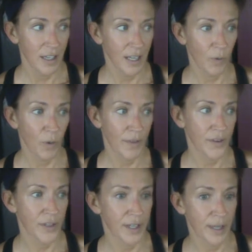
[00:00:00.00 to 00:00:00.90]
at
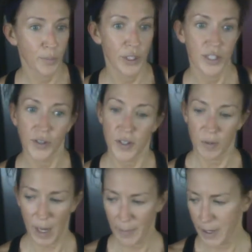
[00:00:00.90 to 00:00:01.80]
139.2, so
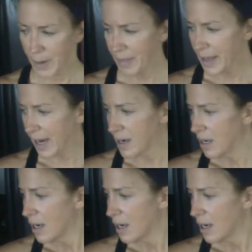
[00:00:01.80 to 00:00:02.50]
I'm happy about that.